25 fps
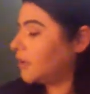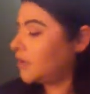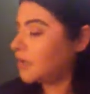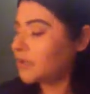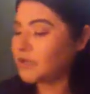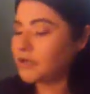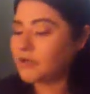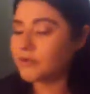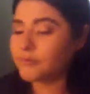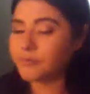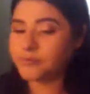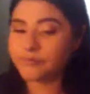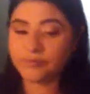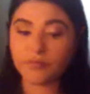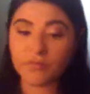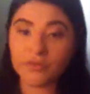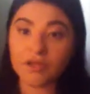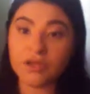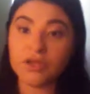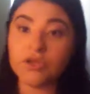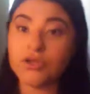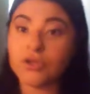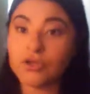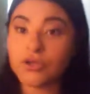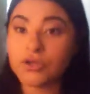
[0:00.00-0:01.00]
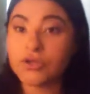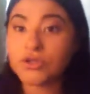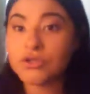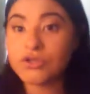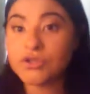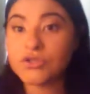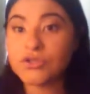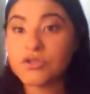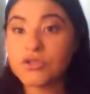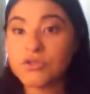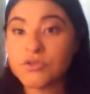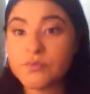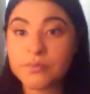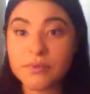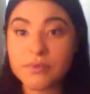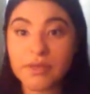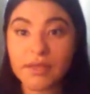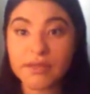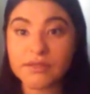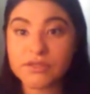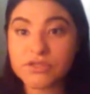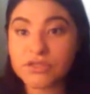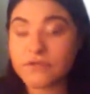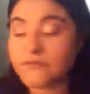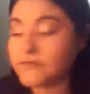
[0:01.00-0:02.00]
so you could use
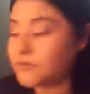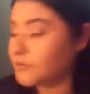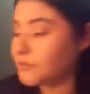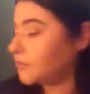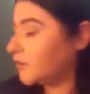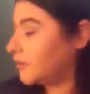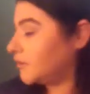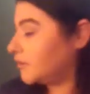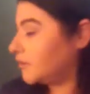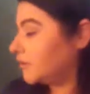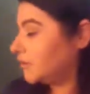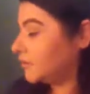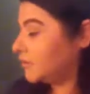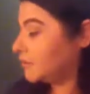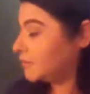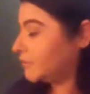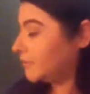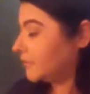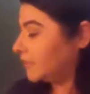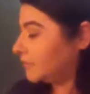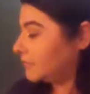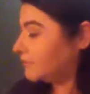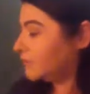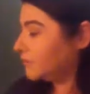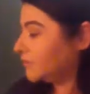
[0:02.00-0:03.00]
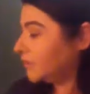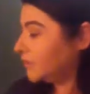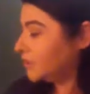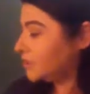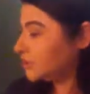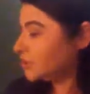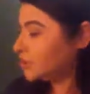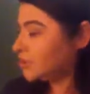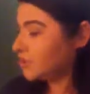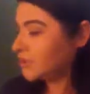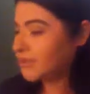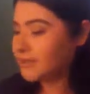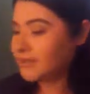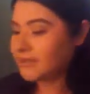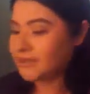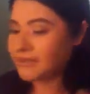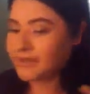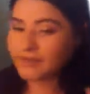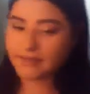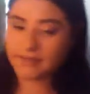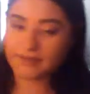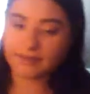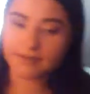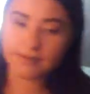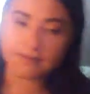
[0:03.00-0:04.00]
blush if you want a little bit of blush to
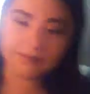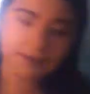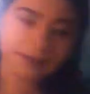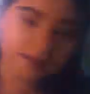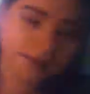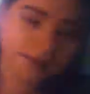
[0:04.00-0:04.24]
kind of get